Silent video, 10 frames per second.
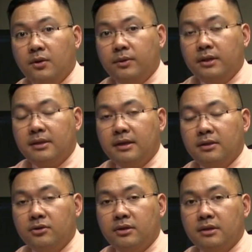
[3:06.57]
we could take a
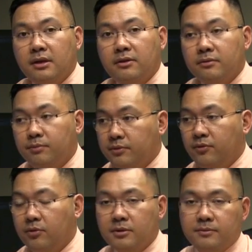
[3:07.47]
look in there and
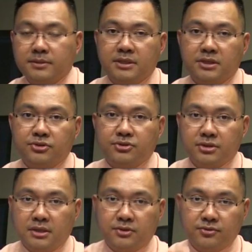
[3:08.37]
perform the procedure
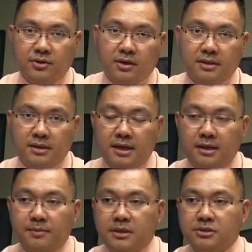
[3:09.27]
just like you saw it in the
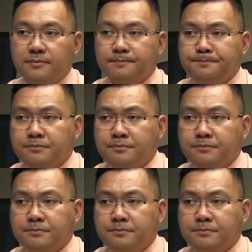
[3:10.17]
animation.